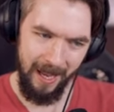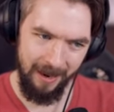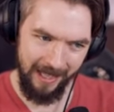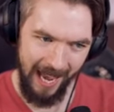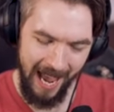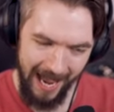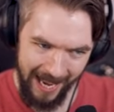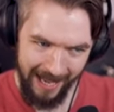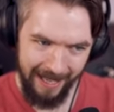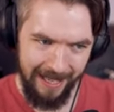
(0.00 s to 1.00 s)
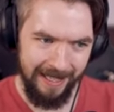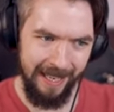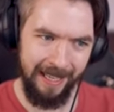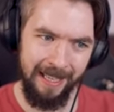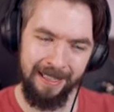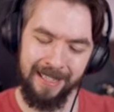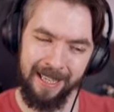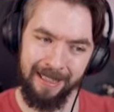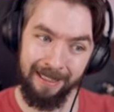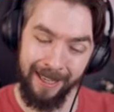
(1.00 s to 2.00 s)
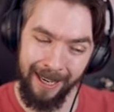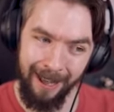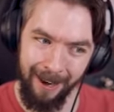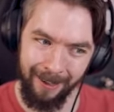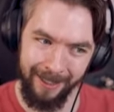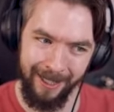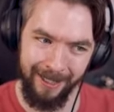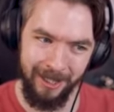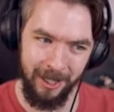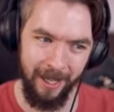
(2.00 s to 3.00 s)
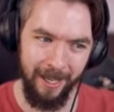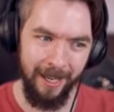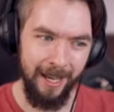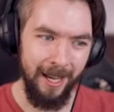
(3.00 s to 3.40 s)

Okay, taking a taking a little longer than it should.